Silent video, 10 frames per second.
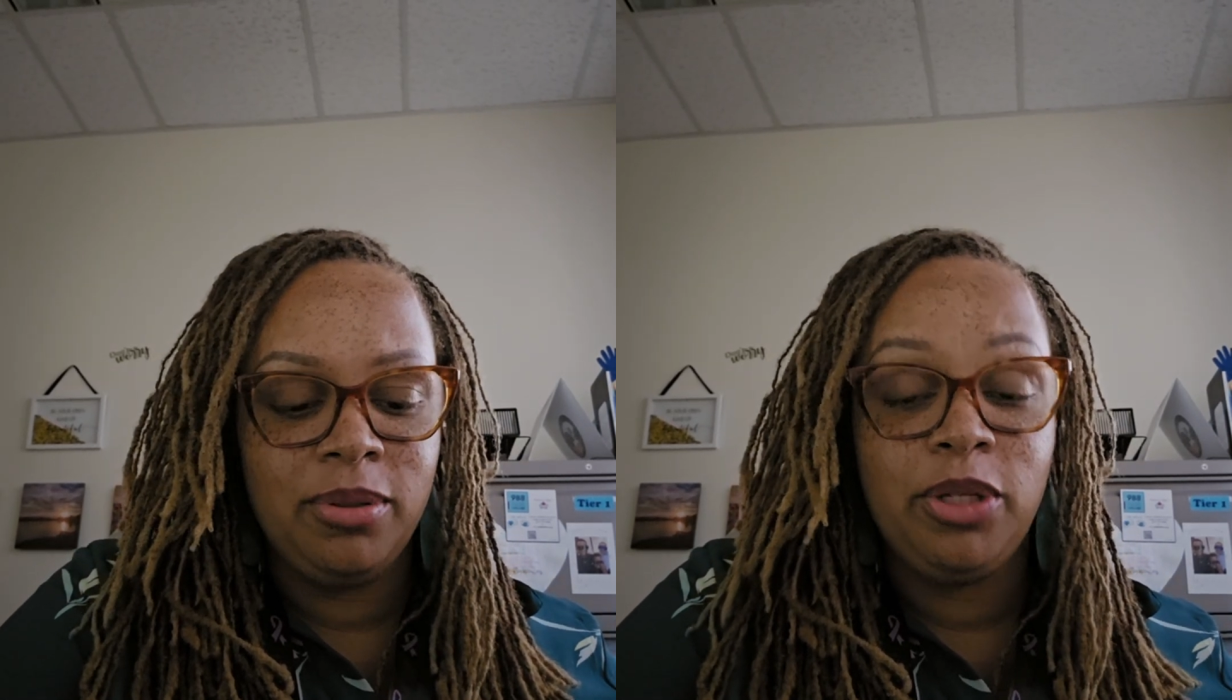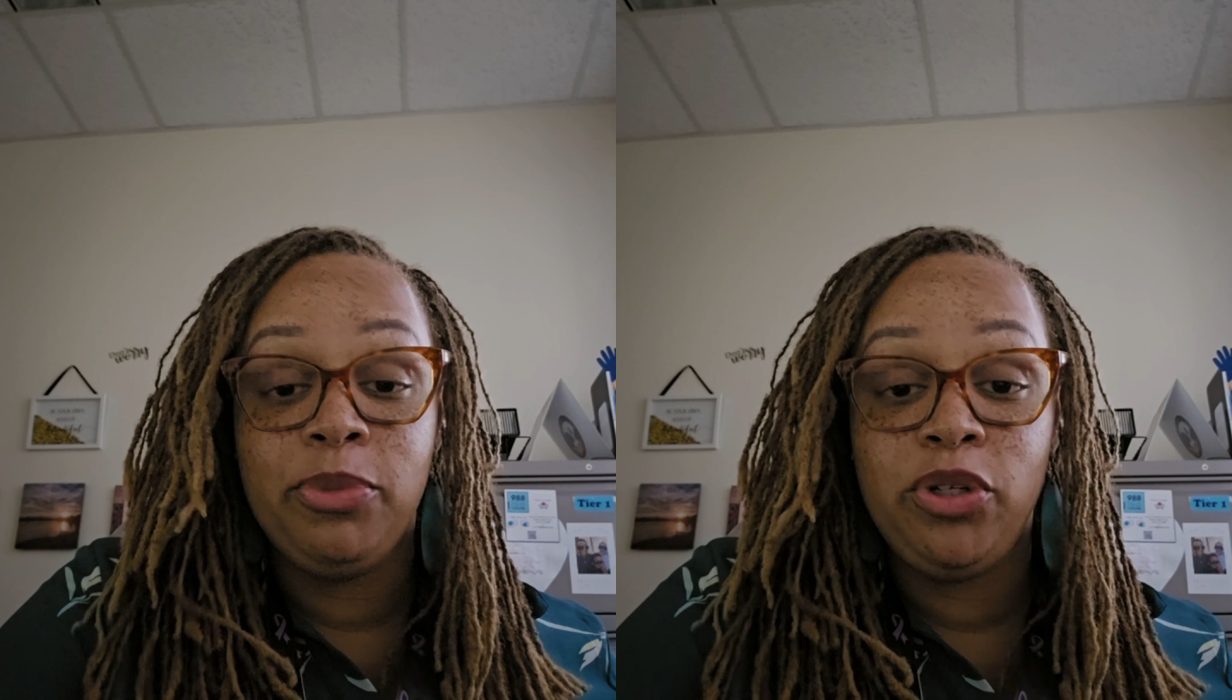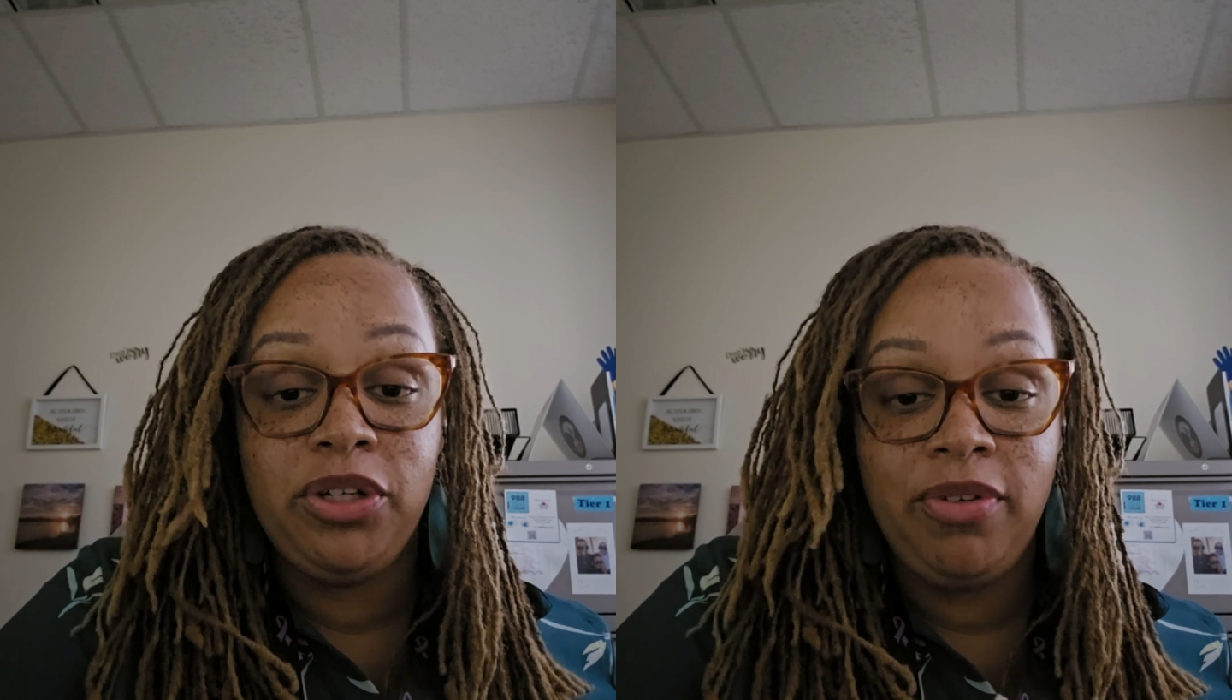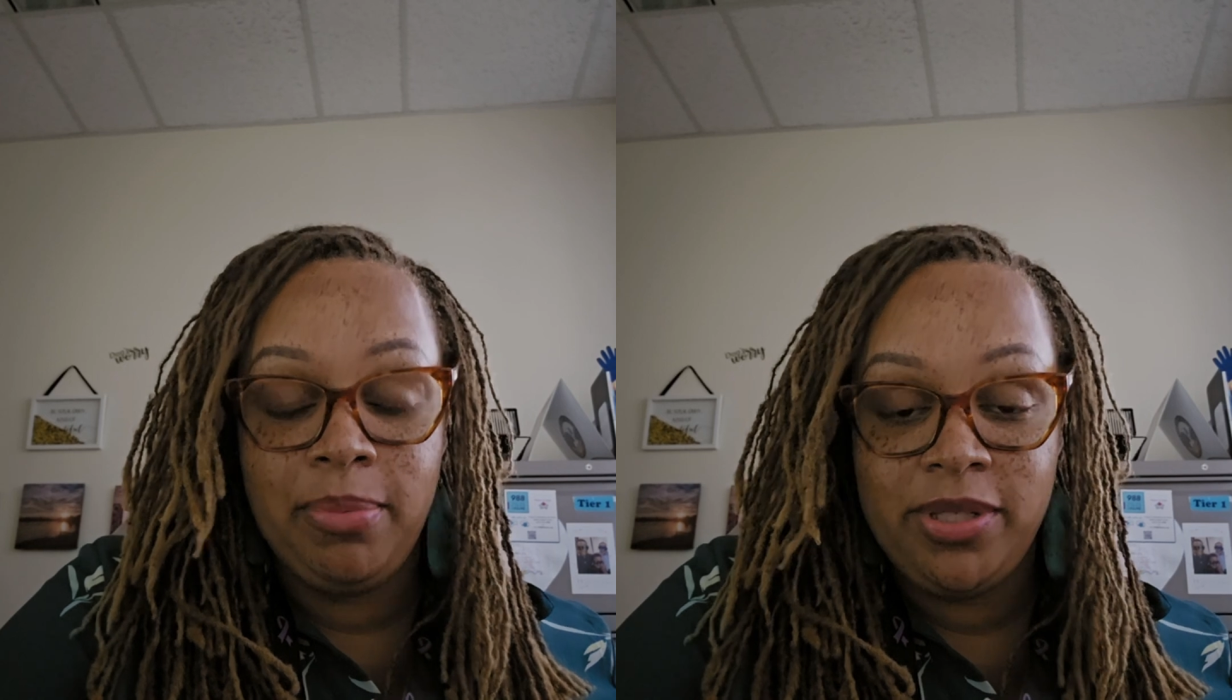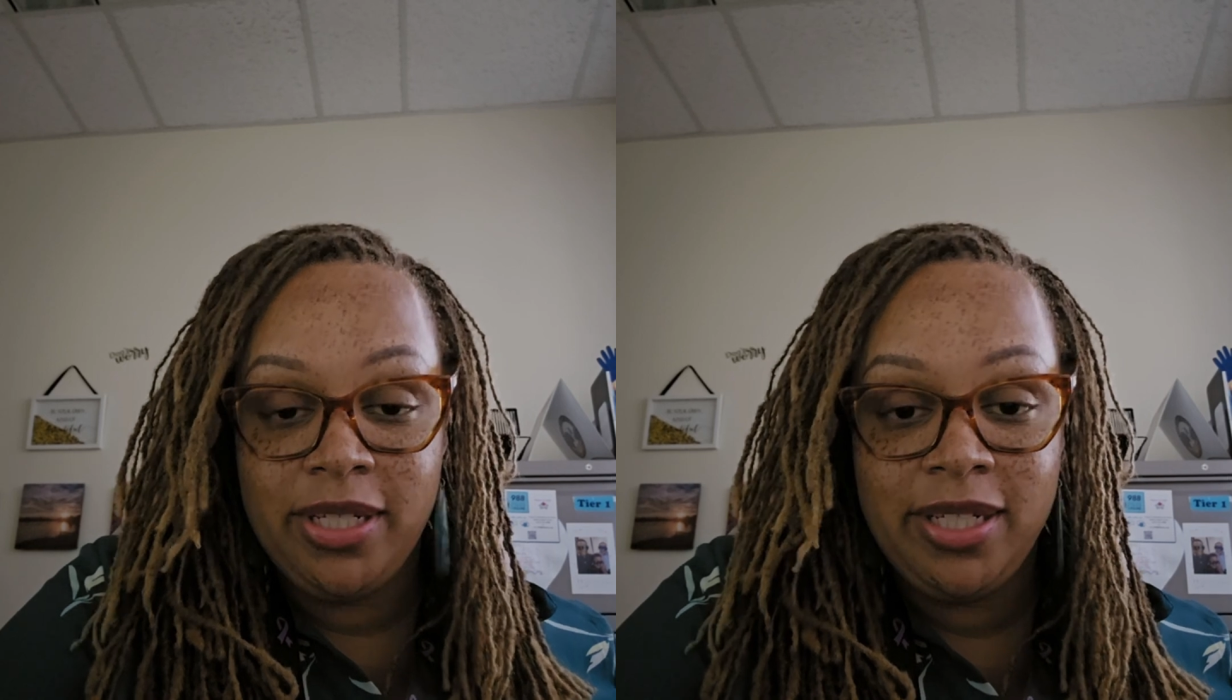community
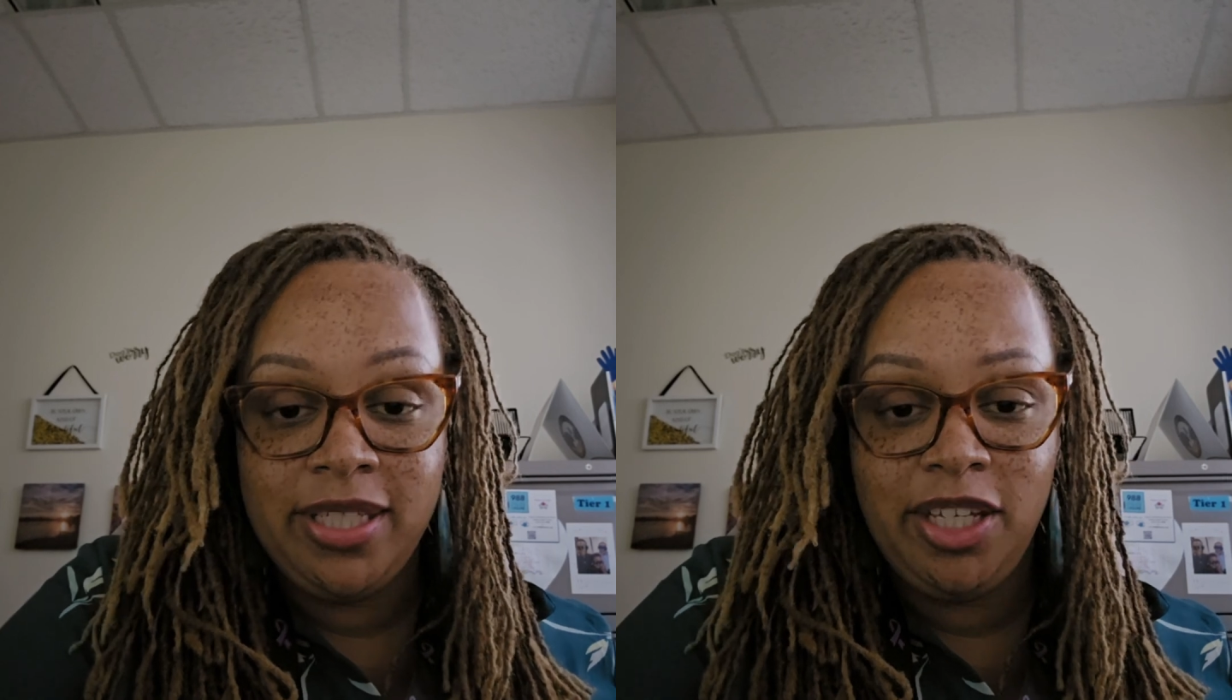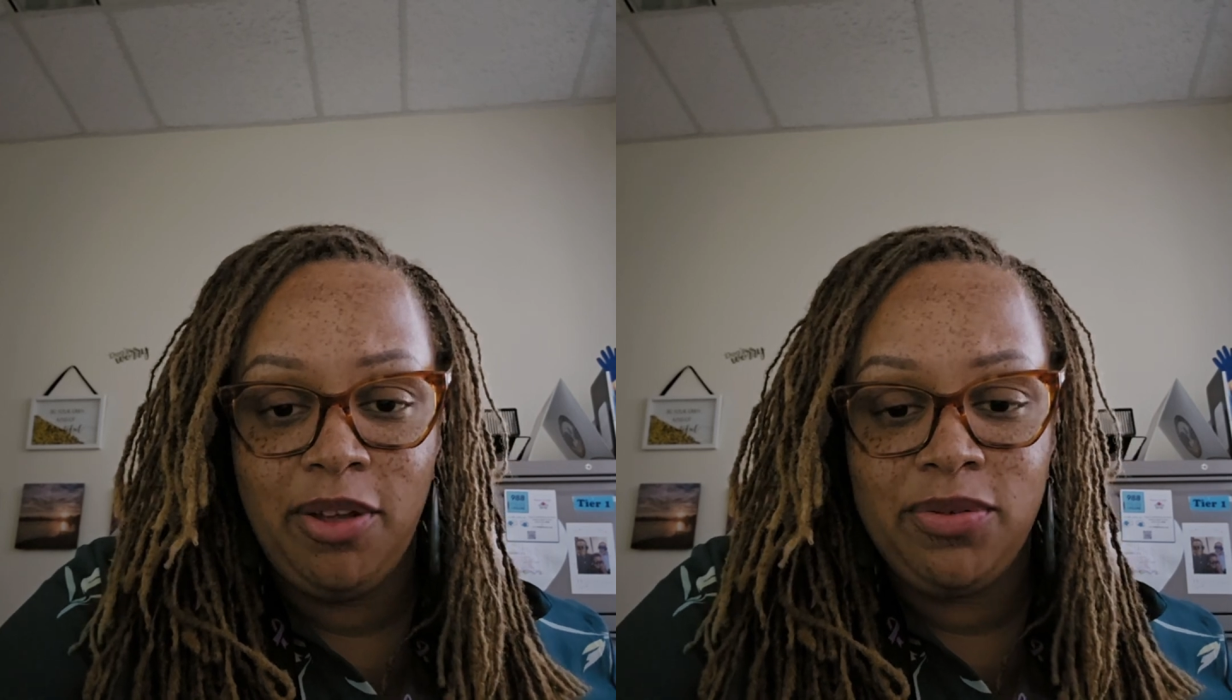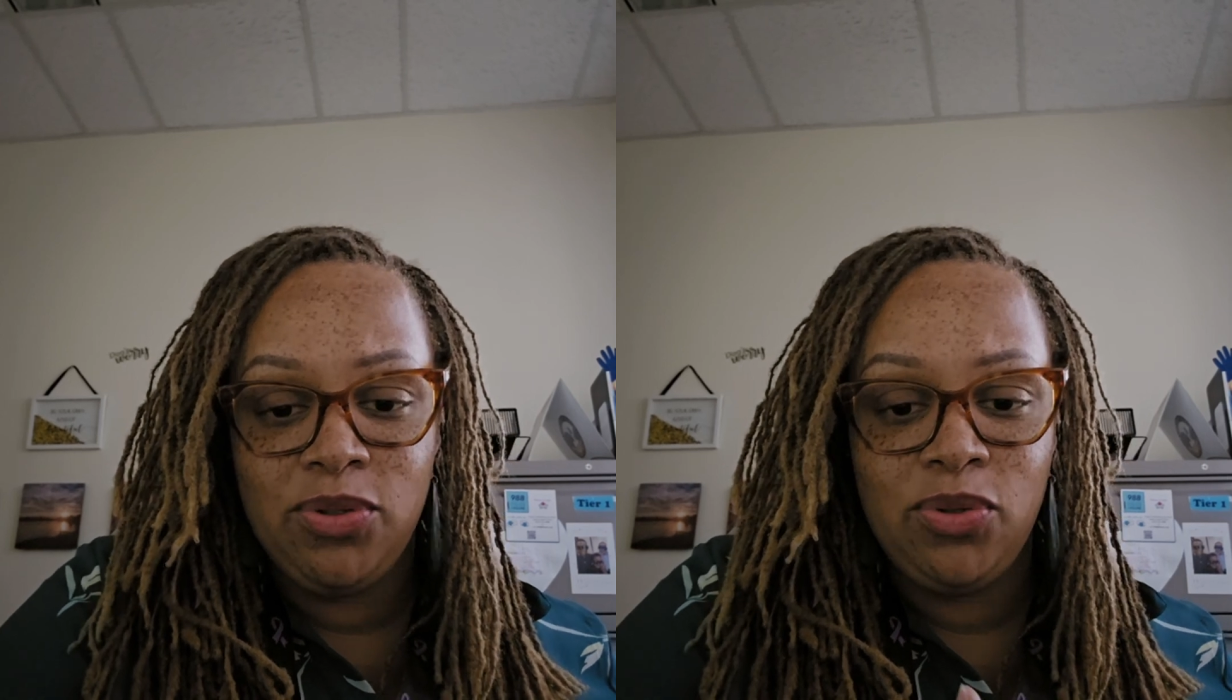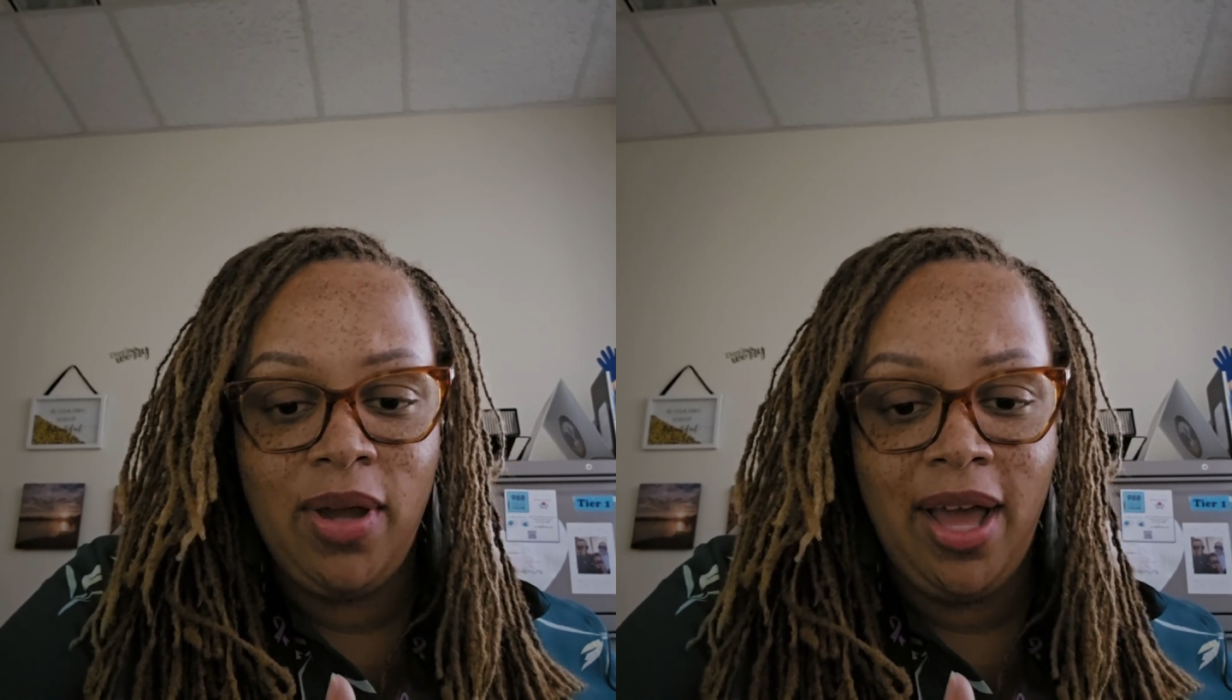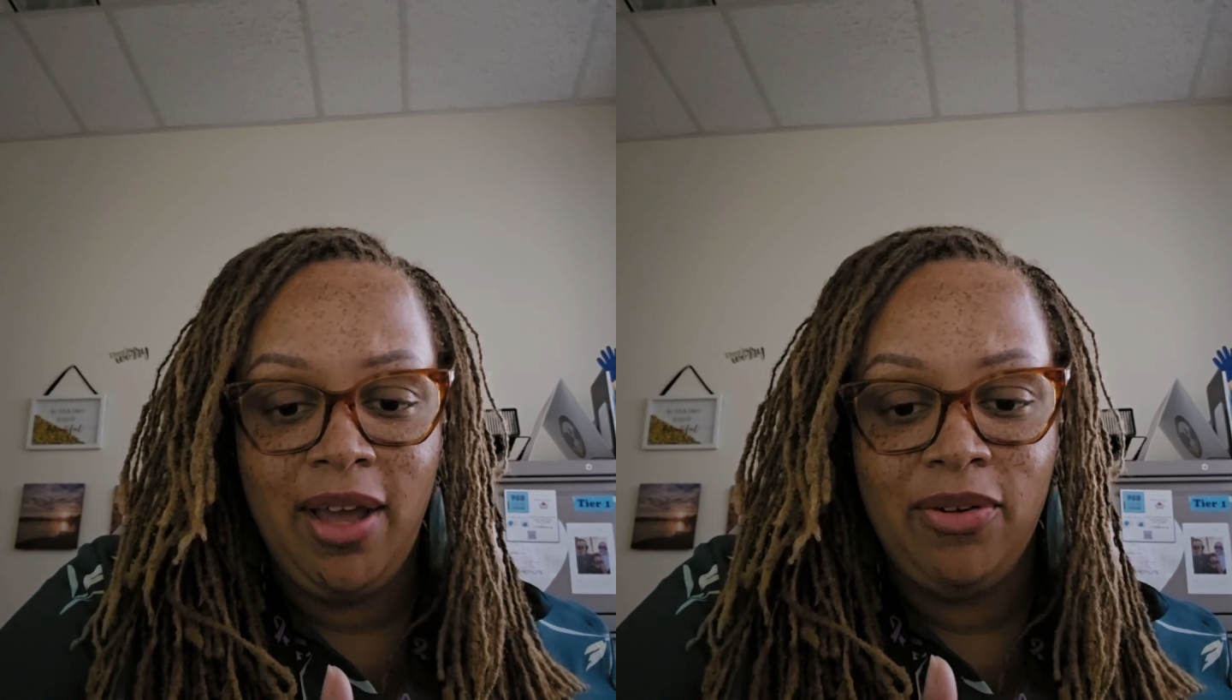representatives who
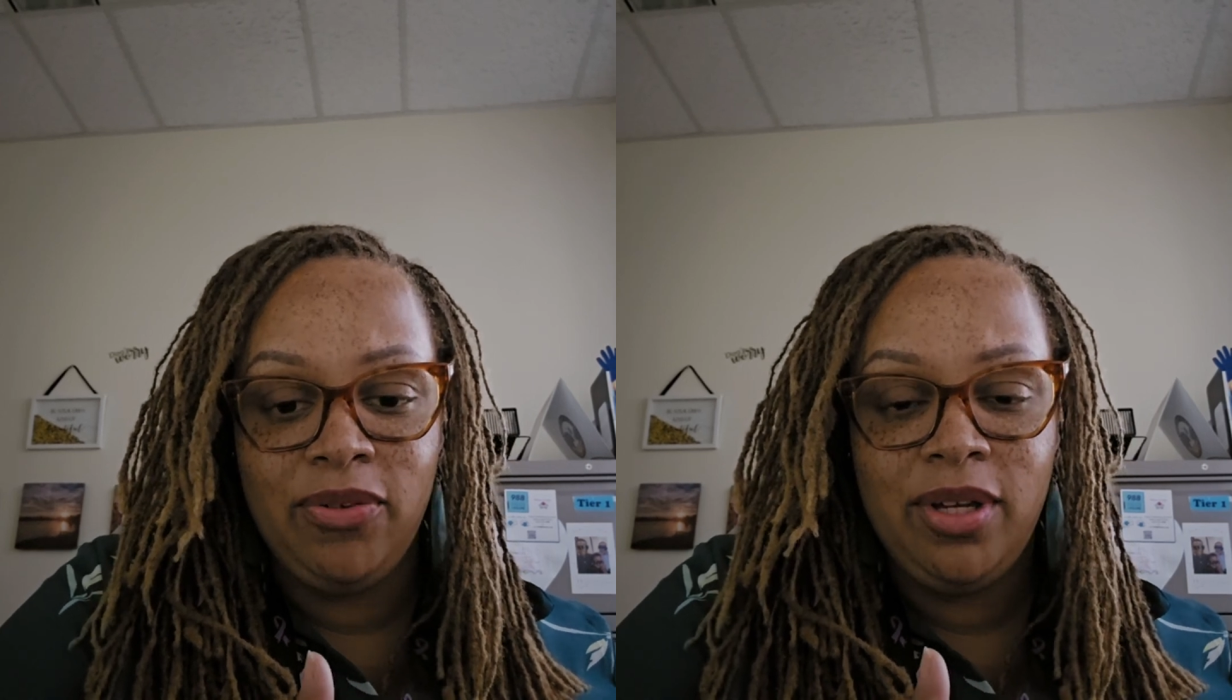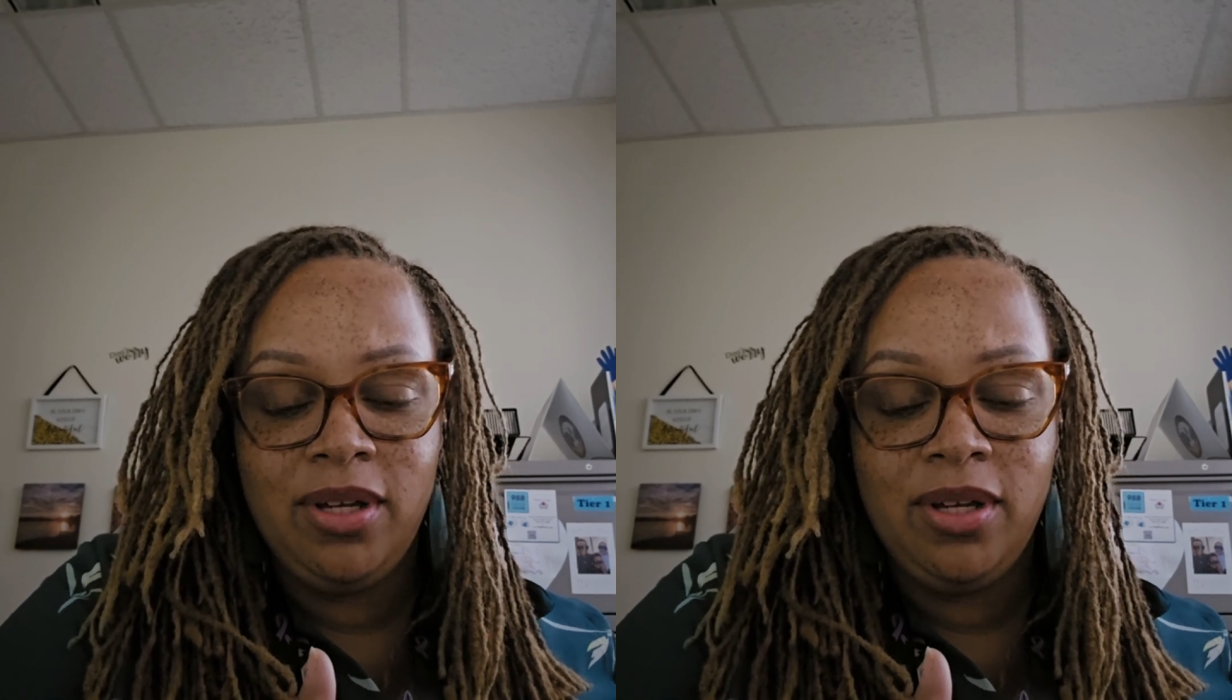have